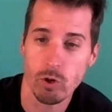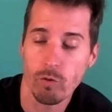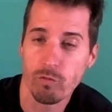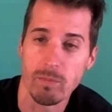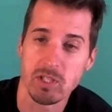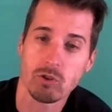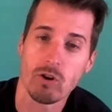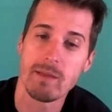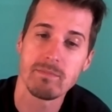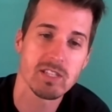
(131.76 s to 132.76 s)
from a
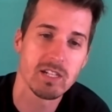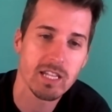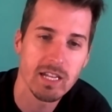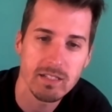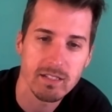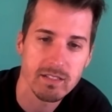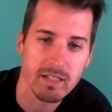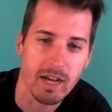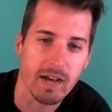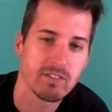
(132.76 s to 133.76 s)
crime syndicate,
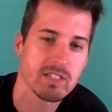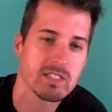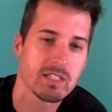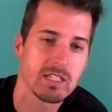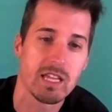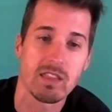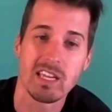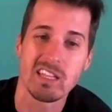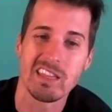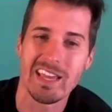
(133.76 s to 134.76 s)
obviously
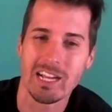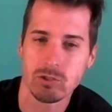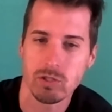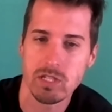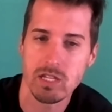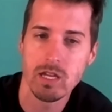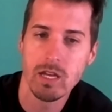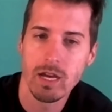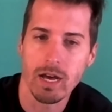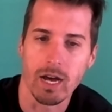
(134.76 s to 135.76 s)
they actually
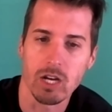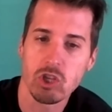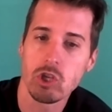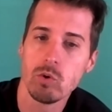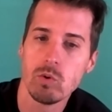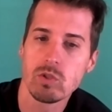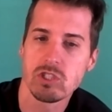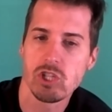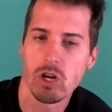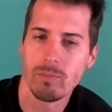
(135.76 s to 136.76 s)
accuse a
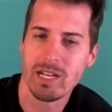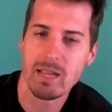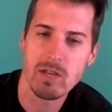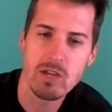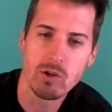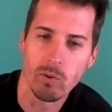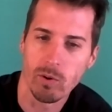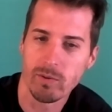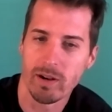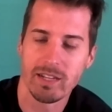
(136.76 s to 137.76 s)
gentleman named
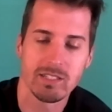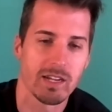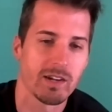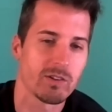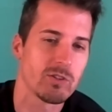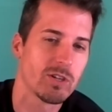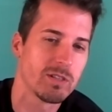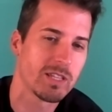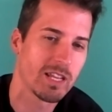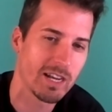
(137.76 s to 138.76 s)
Igor, right? You couldn't
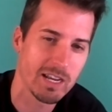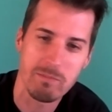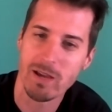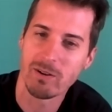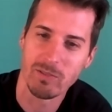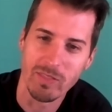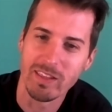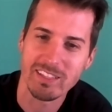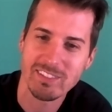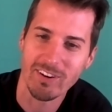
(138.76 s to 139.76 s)
get it any better than
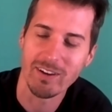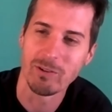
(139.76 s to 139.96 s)
this, right?